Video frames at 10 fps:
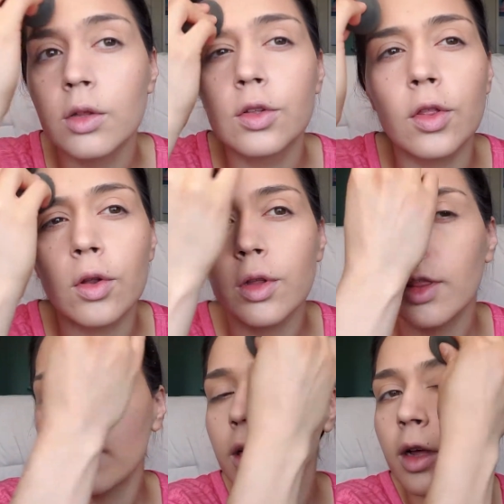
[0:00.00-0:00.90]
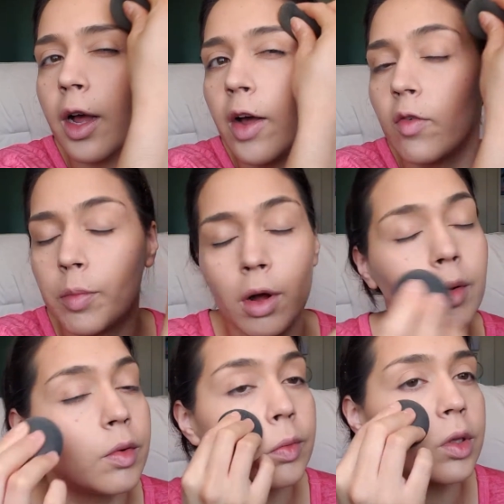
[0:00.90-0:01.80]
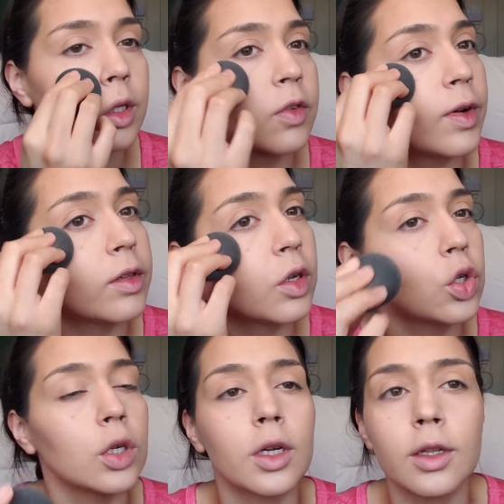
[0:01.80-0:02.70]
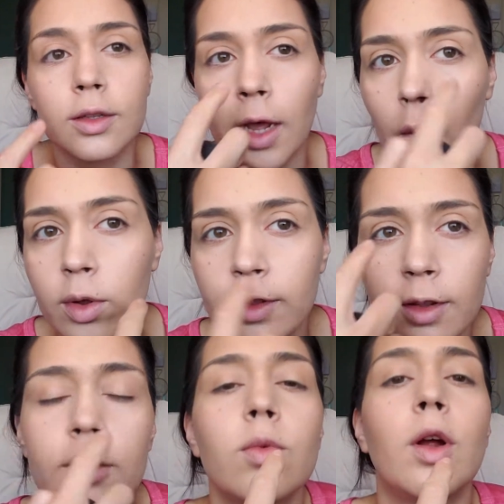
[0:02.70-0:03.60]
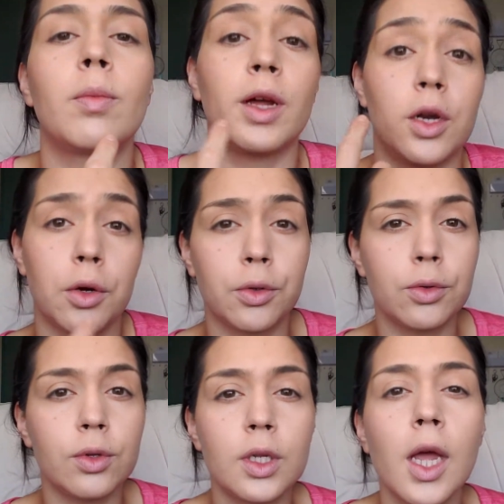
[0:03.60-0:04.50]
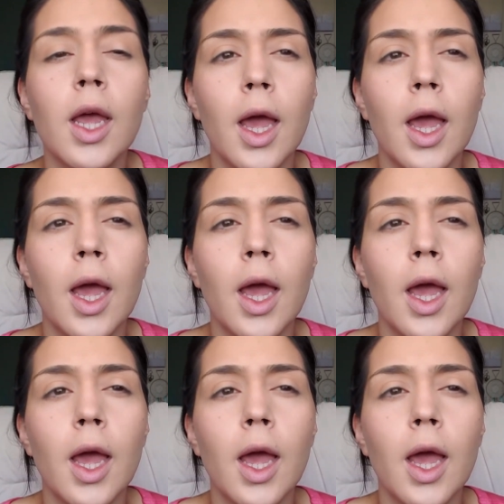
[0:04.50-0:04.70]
So the only thing I have a problem with this foundation is how it sits around my nose,